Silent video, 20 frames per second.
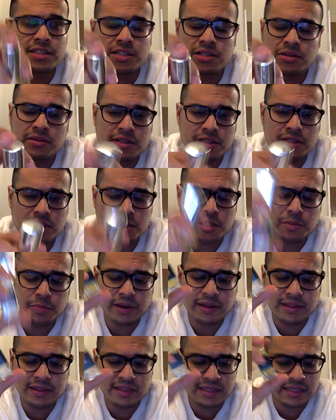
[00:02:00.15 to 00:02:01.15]
soon as you
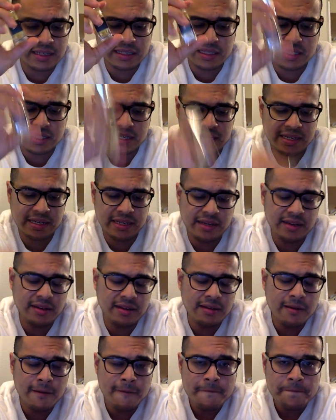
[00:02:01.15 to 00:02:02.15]
spray this on
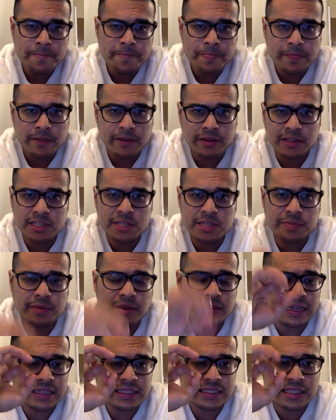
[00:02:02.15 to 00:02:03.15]
skin, you're gonna
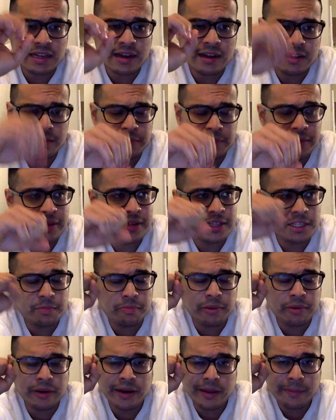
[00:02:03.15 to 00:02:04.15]
smell that tonka bean. It's
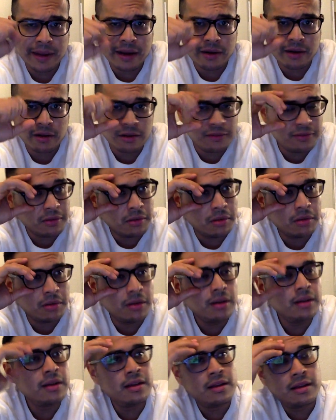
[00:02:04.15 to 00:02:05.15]
pretty powerful.